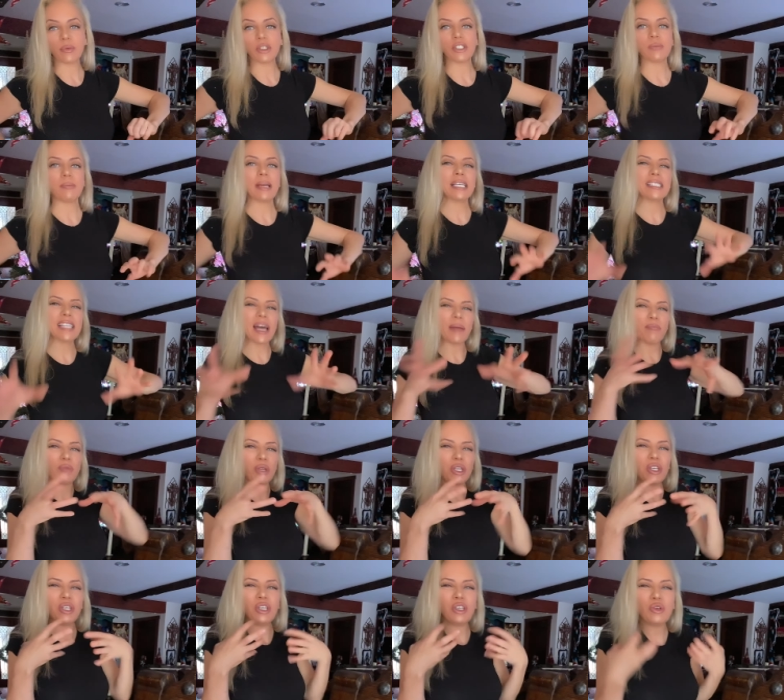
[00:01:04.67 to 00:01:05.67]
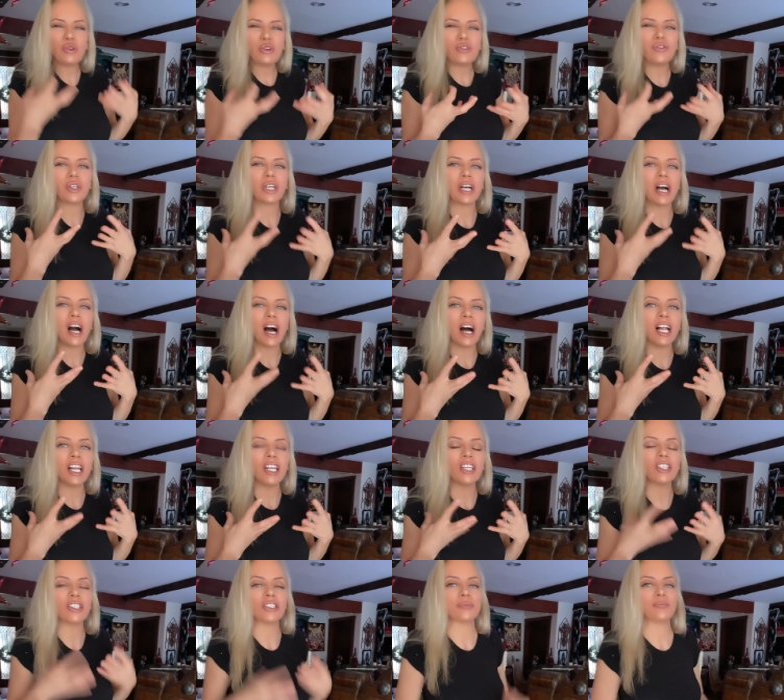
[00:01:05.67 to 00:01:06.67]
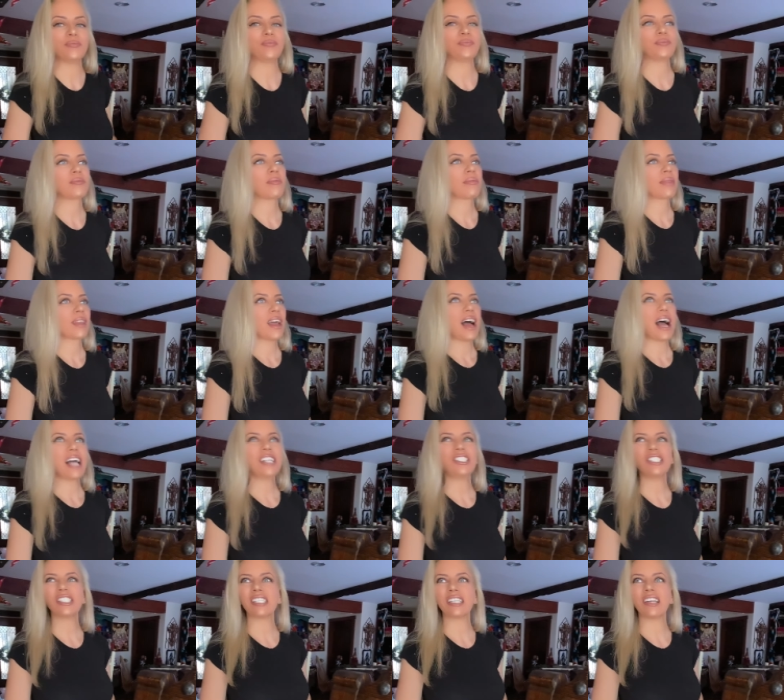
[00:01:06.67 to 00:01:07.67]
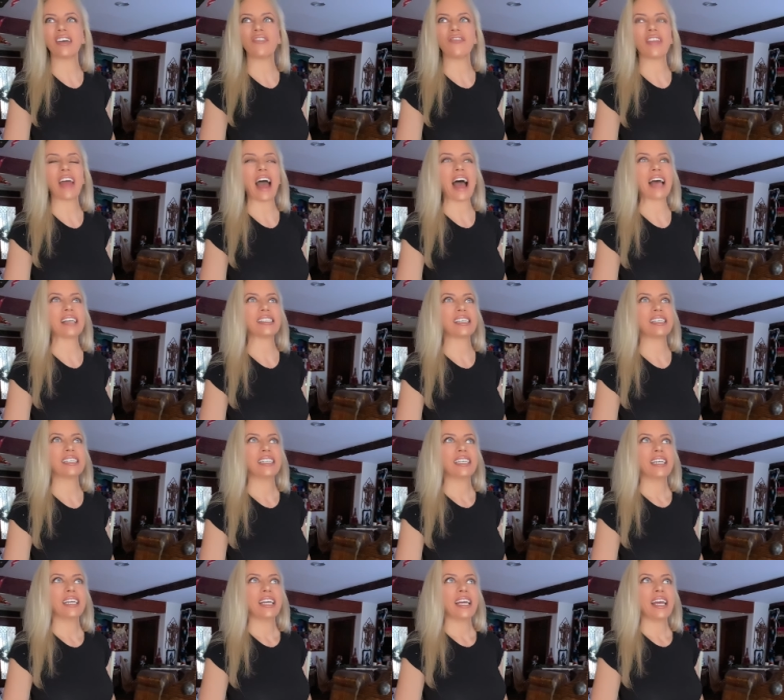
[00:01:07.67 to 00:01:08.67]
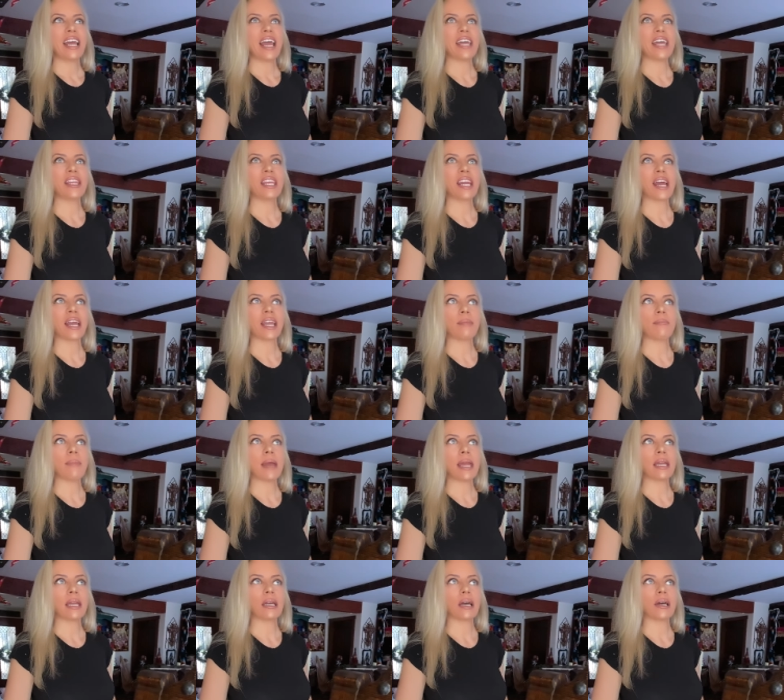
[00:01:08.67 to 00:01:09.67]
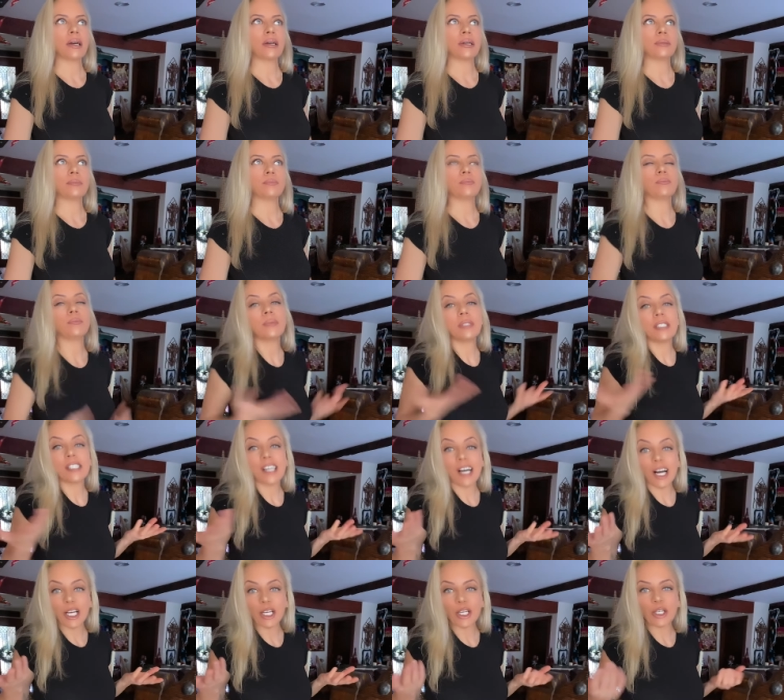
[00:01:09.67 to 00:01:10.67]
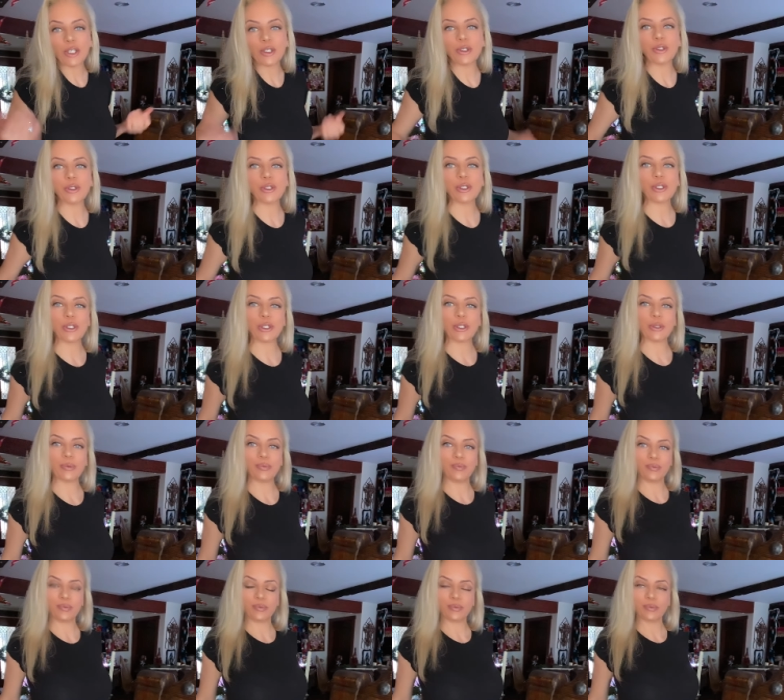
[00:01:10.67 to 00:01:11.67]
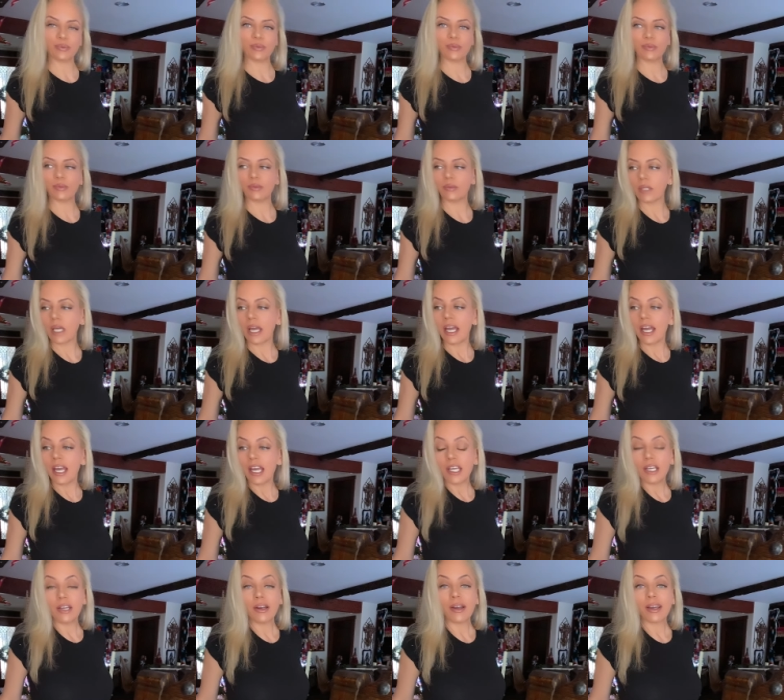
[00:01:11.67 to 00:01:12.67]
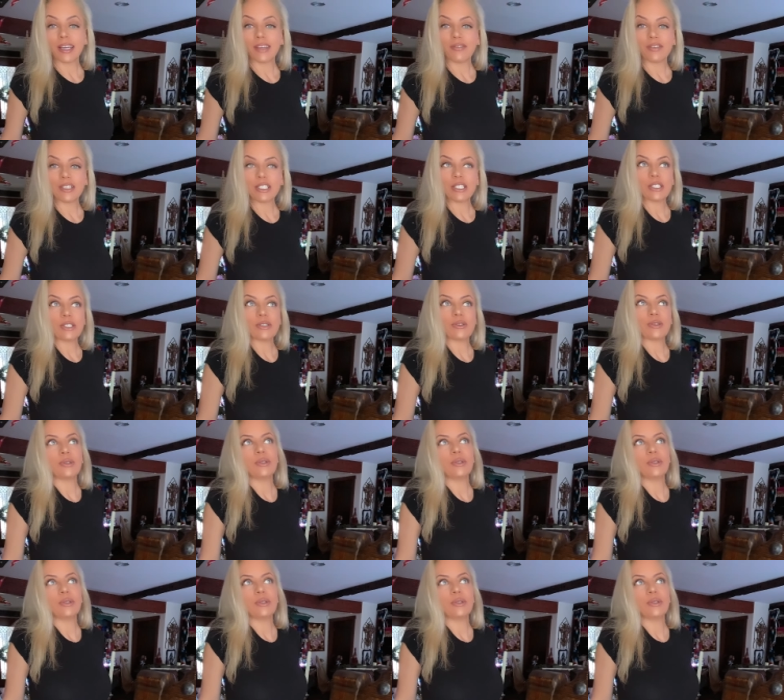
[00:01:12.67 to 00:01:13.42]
which makes that beautiful color. I just love that. And then I can make tacos or, you know, I could even do,